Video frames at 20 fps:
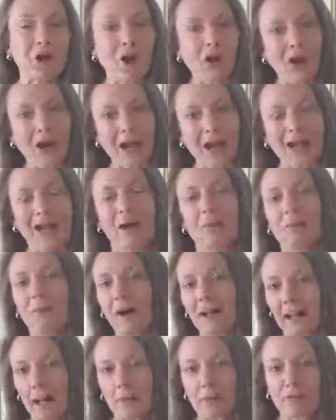Hi,
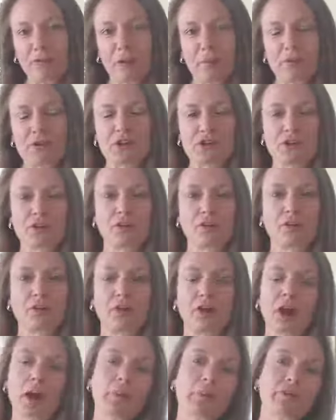my name's Robyn Chuter
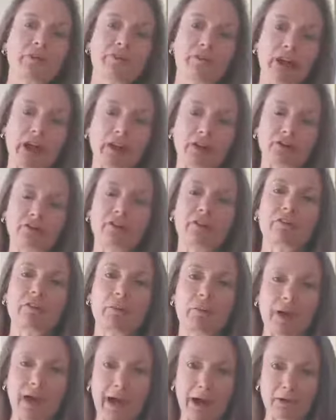and I'm the founder of
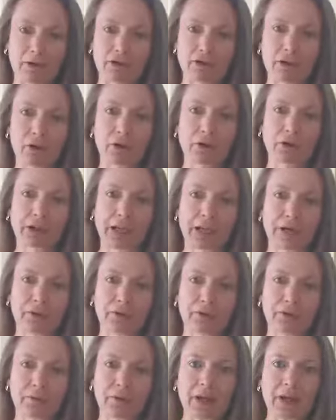Empower Total
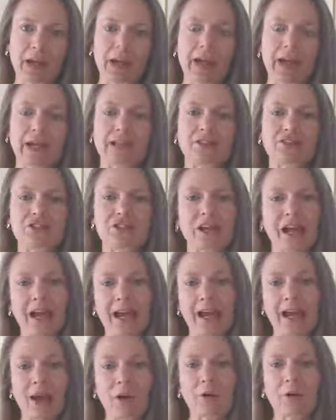Health. And
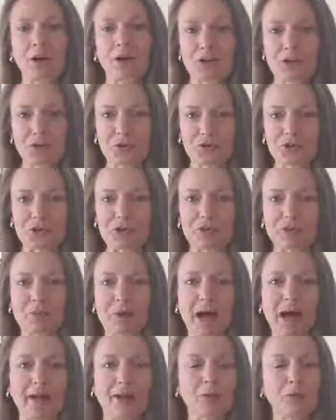today I want to talk to you
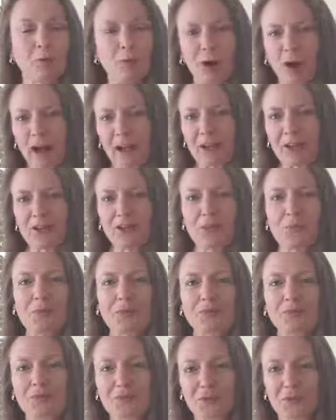about why
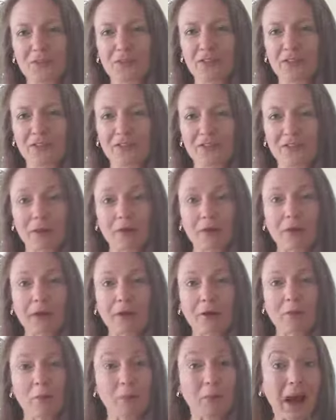humans do things that we
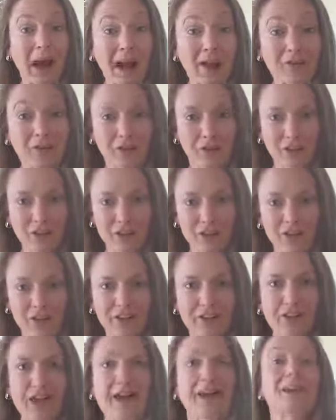know are bad for us,
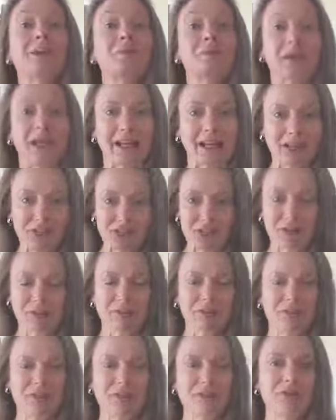like eating
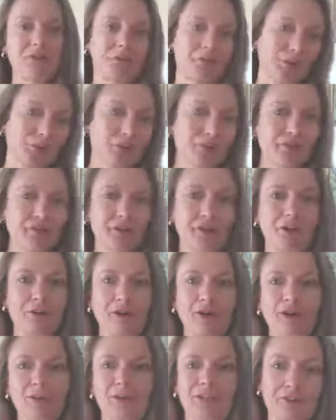junk food, smoking
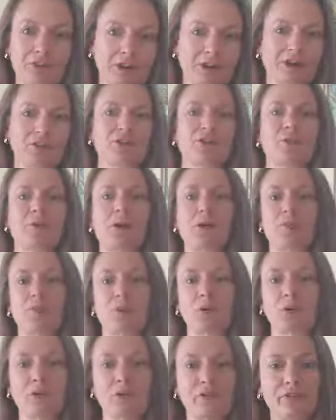cigarettes, drinking too much
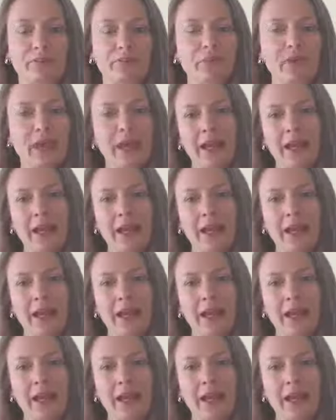booze.